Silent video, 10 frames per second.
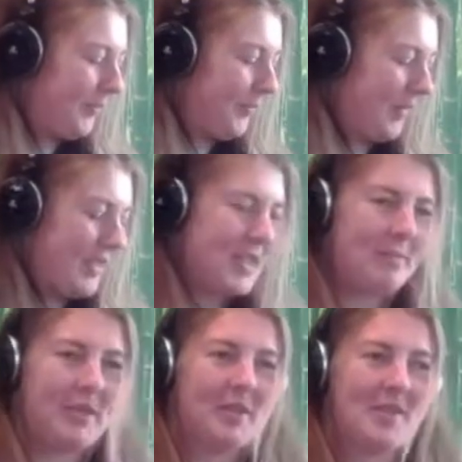This is
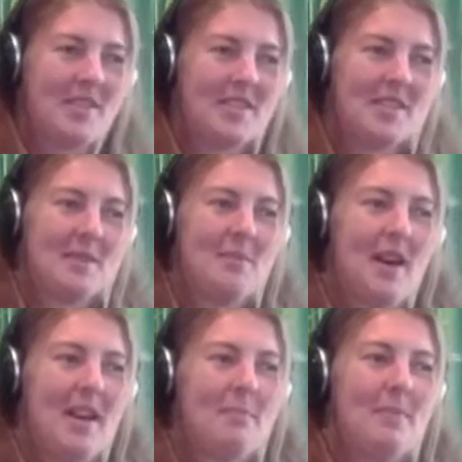because
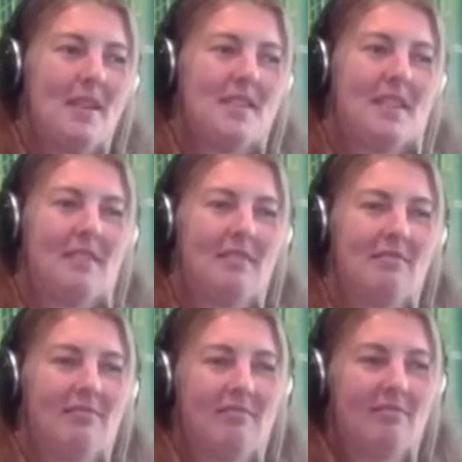my basic
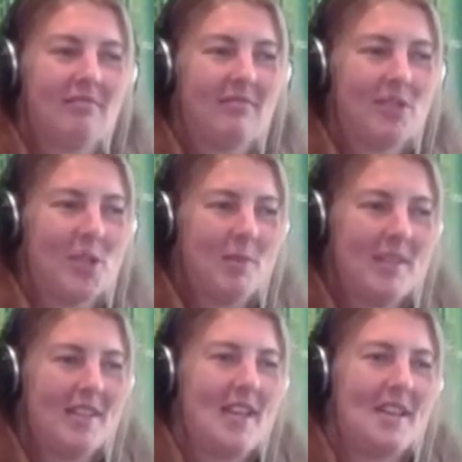normal
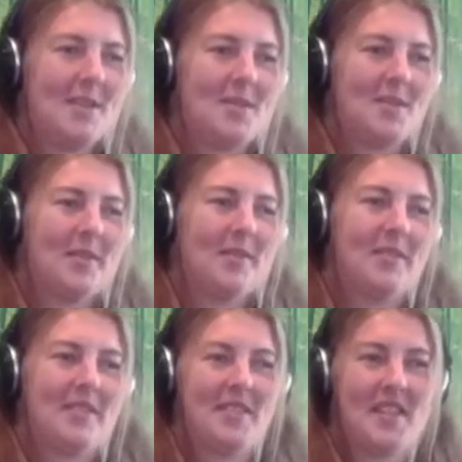Nintendo stuff
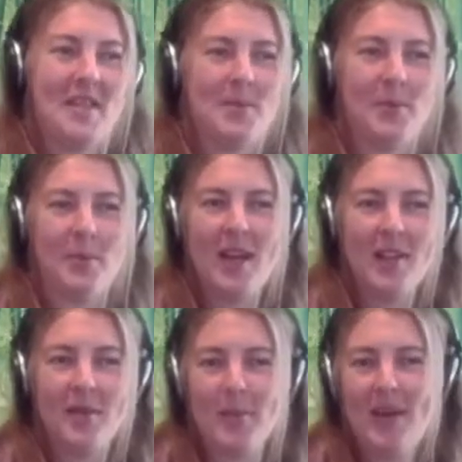stays well
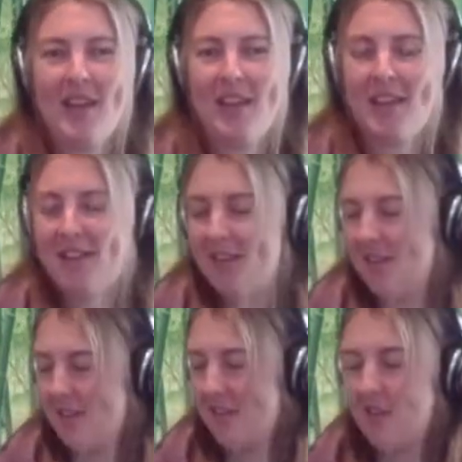away
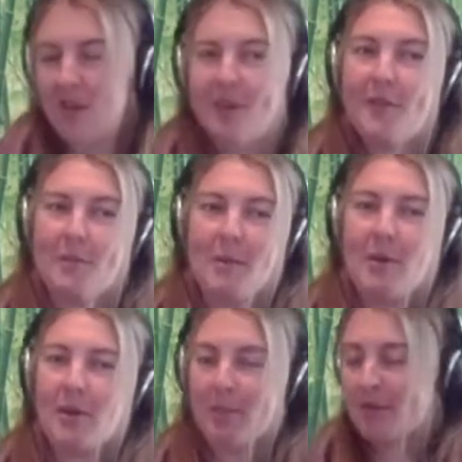from my
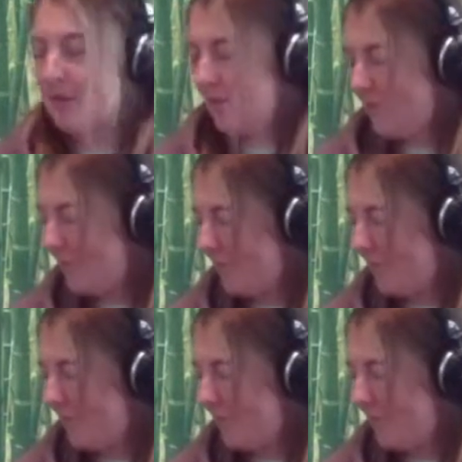Pokemon stuff.